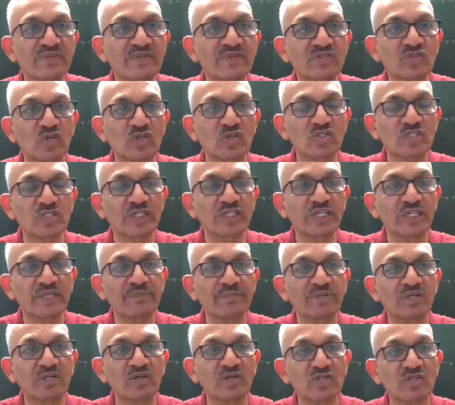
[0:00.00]
viscosity
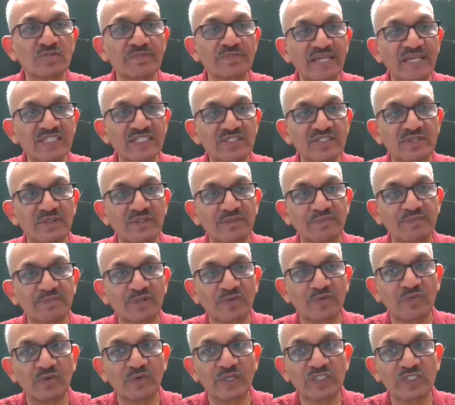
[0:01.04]
because maximum number
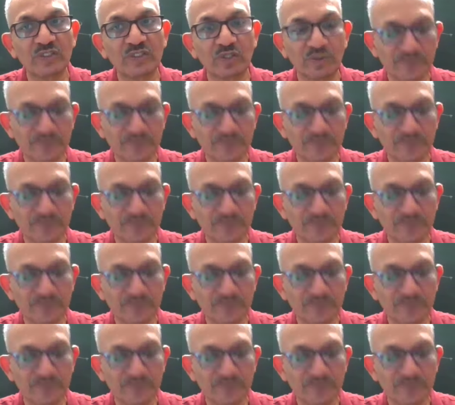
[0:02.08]
of OH